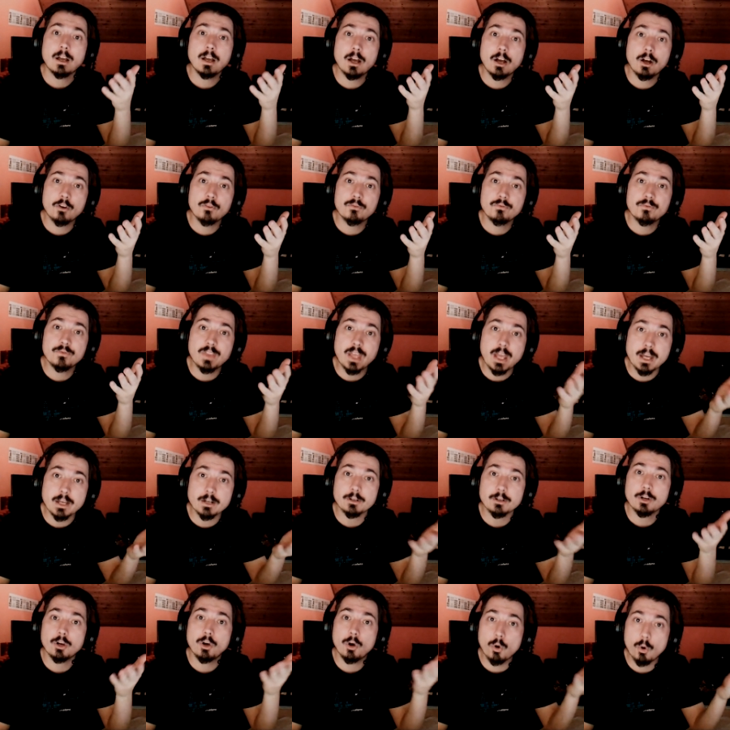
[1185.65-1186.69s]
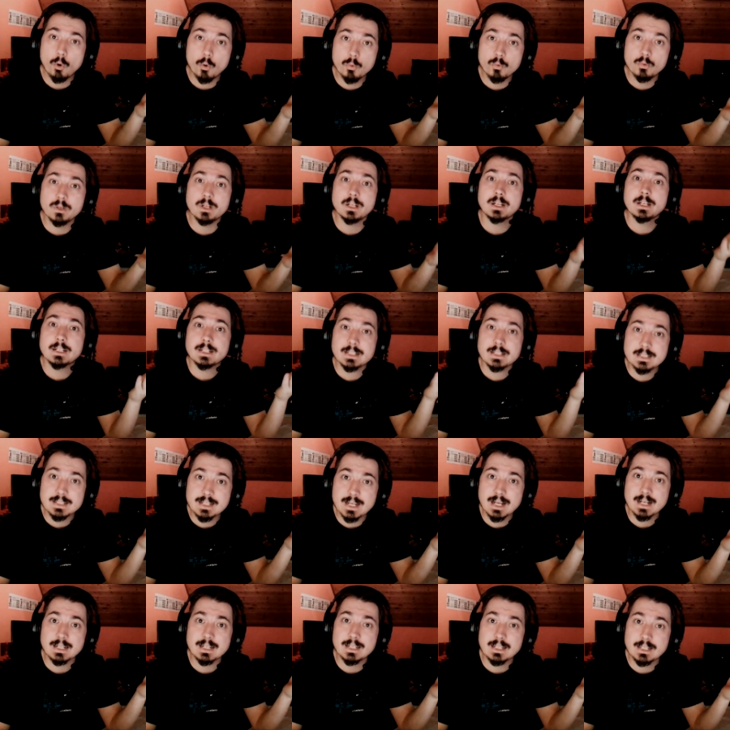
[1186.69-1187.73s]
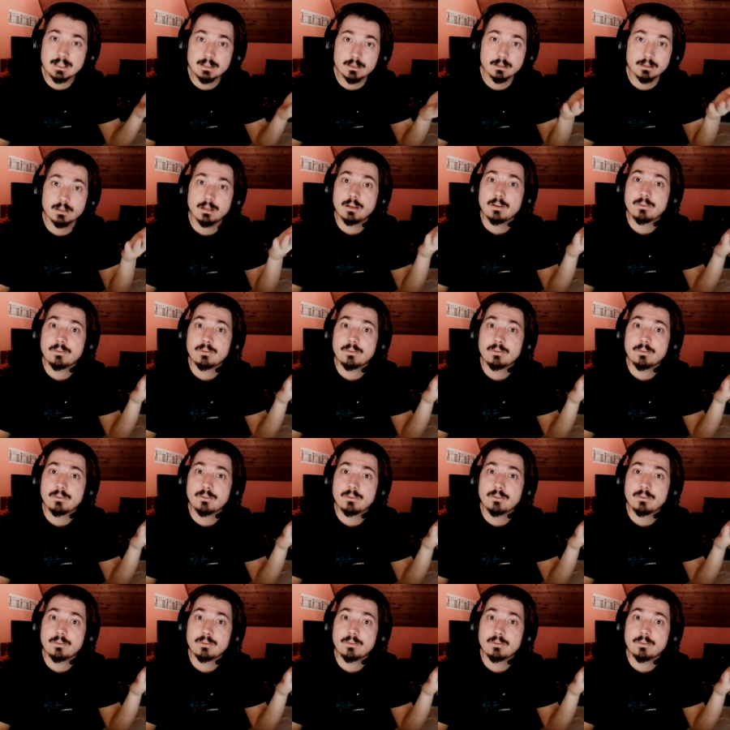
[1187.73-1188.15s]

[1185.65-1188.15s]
of their own technical